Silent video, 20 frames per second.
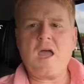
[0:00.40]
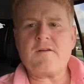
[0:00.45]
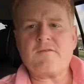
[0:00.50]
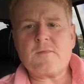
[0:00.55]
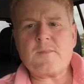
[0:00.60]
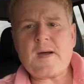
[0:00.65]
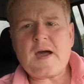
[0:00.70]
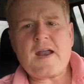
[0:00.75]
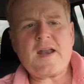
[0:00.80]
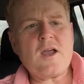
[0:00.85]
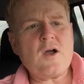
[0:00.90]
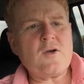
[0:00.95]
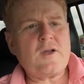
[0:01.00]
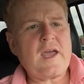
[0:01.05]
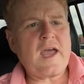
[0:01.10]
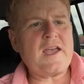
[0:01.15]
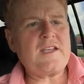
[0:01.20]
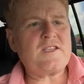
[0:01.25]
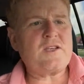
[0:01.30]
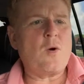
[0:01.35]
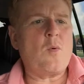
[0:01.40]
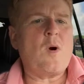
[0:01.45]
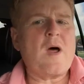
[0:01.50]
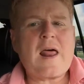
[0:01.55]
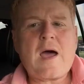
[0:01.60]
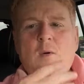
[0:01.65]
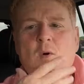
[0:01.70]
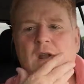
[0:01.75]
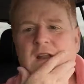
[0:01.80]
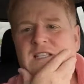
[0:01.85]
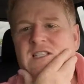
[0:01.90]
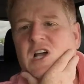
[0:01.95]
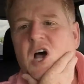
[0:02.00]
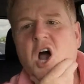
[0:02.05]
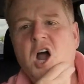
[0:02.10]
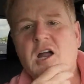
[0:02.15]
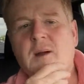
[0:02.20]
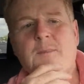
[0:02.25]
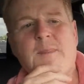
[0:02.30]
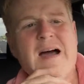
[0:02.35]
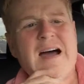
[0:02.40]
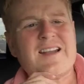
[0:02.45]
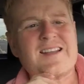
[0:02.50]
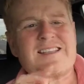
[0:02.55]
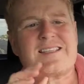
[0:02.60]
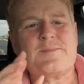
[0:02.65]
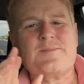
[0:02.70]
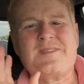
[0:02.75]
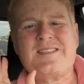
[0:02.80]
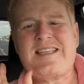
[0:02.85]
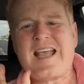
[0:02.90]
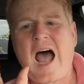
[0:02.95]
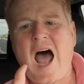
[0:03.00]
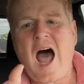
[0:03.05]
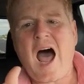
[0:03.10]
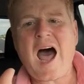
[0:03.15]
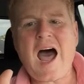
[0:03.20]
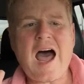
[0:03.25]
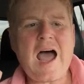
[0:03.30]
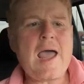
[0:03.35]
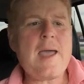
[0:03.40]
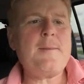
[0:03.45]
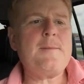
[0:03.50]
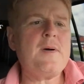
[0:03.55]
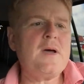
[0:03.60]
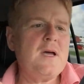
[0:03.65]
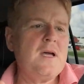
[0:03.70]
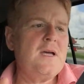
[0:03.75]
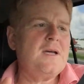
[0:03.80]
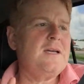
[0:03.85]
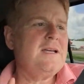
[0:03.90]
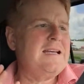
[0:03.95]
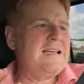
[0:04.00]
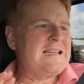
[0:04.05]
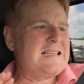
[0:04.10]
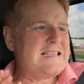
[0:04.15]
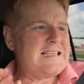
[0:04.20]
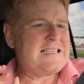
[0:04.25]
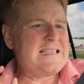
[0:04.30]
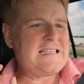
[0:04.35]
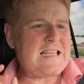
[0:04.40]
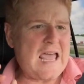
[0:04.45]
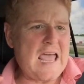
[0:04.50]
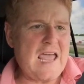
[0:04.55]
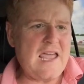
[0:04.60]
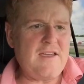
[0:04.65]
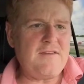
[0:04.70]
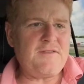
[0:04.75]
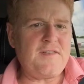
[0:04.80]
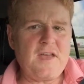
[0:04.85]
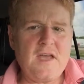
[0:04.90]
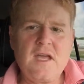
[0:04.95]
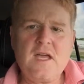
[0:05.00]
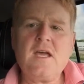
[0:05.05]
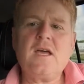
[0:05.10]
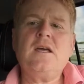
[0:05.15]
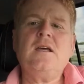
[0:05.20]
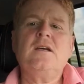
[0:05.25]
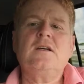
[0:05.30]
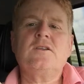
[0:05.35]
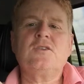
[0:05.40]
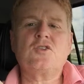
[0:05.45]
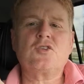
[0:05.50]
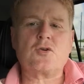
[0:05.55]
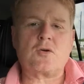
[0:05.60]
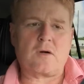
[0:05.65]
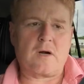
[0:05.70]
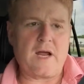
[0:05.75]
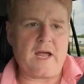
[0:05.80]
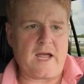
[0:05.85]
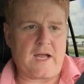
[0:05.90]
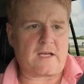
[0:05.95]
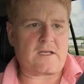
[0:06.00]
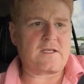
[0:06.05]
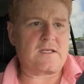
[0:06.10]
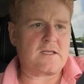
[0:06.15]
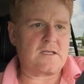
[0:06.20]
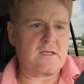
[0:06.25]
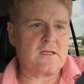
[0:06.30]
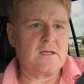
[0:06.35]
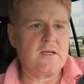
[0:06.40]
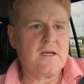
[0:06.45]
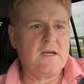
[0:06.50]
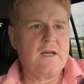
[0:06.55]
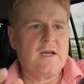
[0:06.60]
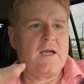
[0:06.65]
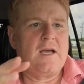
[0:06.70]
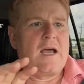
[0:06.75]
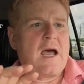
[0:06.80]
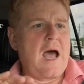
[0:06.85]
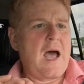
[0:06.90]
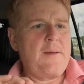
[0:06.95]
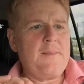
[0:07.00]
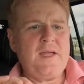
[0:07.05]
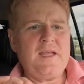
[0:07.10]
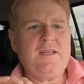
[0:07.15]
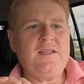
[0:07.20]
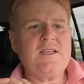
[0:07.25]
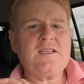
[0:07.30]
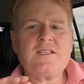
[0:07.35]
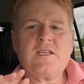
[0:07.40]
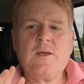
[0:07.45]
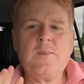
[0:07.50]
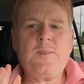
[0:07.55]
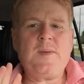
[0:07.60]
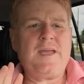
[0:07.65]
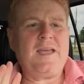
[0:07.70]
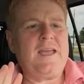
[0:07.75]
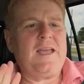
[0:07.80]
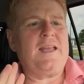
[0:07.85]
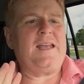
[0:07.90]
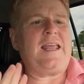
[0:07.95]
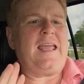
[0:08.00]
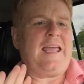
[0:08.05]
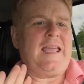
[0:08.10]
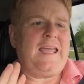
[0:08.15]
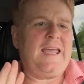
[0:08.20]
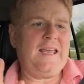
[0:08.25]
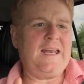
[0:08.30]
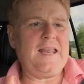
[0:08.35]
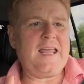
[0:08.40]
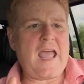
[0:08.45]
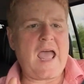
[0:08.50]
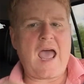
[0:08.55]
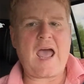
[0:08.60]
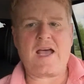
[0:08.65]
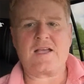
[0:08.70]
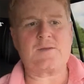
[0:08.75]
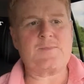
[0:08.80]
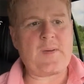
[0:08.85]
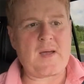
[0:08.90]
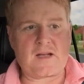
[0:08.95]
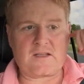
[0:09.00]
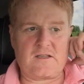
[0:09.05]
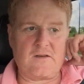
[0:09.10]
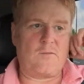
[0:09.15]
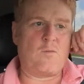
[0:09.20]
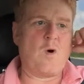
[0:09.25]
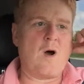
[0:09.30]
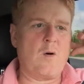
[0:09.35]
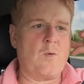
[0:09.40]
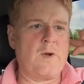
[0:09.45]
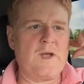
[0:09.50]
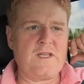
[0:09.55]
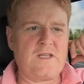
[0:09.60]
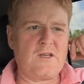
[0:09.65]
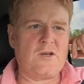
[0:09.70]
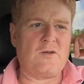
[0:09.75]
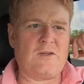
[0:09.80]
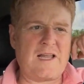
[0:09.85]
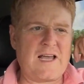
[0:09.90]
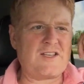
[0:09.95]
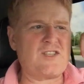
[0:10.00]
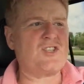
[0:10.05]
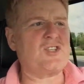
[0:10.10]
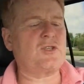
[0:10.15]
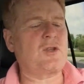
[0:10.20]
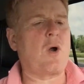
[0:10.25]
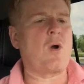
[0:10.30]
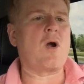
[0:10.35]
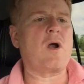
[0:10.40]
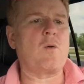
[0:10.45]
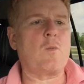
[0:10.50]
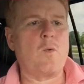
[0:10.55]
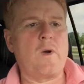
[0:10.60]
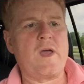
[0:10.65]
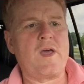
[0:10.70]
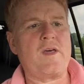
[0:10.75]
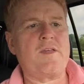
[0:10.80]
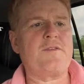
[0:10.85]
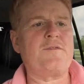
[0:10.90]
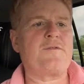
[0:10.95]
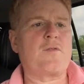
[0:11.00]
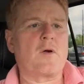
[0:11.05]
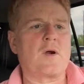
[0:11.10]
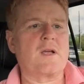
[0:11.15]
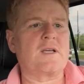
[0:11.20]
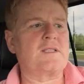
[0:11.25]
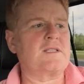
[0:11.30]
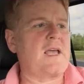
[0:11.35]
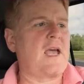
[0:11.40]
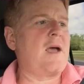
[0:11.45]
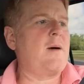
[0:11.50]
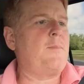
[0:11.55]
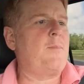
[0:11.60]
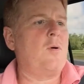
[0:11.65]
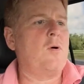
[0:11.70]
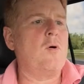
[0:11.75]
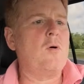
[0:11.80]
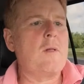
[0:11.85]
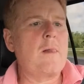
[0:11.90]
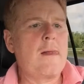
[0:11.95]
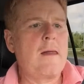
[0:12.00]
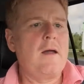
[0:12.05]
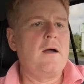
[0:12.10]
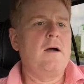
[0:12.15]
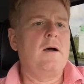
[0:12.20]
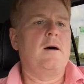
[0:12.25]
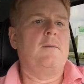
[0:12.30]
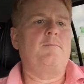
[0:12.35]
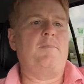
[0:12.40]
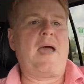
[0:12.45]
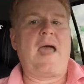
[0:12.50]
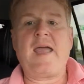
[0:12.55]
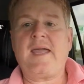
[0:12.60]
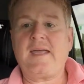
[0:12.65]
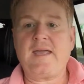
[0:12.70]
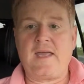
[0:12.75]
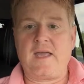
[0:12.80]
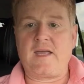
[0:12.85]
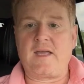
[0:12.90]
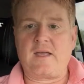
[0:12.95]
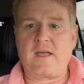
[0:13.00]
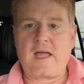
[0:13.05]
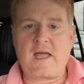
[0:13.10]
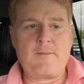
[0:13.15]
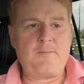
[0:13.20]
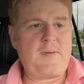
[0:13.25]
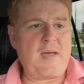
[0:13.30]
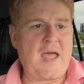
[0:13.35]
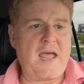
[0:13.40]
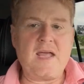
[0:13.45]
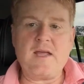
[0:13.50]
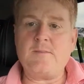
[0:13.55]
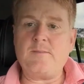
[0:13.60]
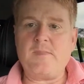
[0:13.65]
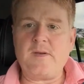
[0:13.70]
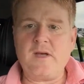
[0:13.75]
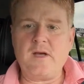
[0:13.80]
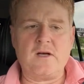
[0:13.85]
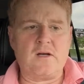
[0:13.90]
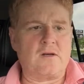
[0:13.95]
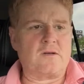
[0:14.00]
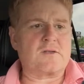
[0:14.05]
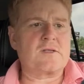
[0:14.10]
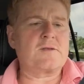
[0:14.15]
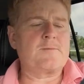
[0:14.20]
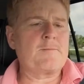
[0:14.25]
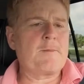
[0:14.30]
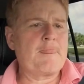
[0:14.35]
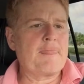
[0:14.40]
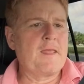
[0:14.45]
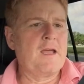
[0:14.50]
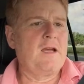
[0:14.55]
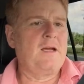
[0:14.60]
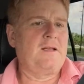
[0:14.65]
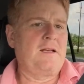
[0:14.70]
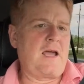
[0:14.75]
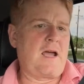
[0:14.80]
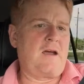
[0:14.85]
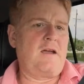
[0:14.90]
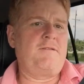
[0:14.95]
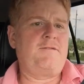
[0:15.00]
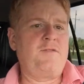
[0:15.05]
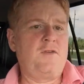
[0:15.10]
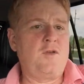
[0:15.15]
everybody. Okay, so what I want to talk about is some time saving tricks. I mean, this could be in any aspect of what we do. Let's start with, for example, banking and paying bills. Now, if